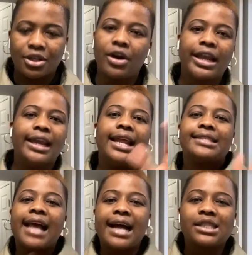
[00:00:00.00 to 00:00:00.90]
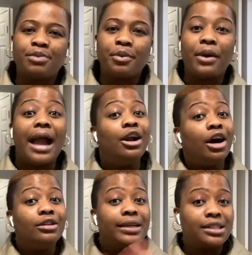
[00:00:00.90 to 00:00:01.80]
Okay, let's ask people. I
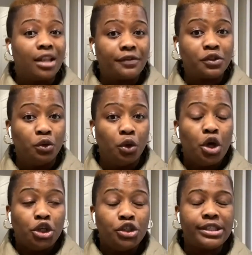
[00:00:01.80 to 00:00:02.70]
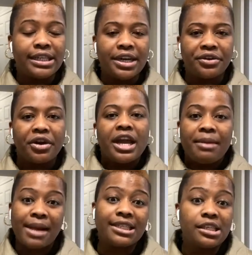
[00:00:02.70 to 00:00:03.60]
always love to use scenario.
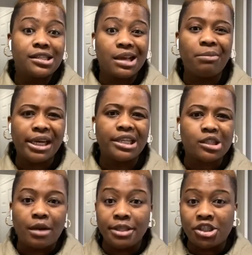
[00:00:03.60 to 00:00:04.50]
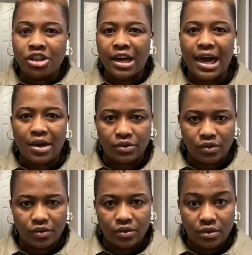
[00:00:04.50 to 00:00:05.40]
Imagine somebody is coming to your
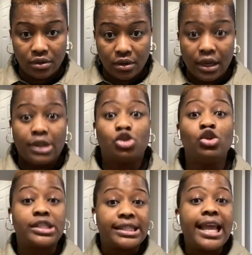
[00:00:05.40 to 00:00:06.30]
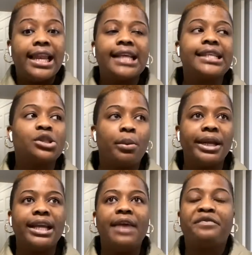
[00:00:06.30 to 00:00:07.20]
house to stay. Let's say
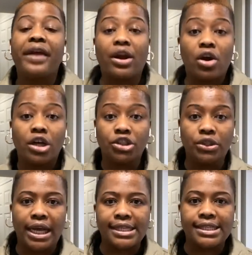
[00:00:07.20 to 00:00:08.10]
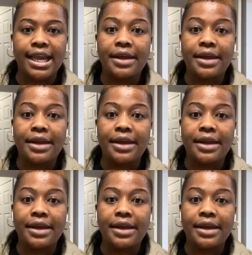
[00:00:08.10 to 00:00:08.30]
somebody, a friend called you now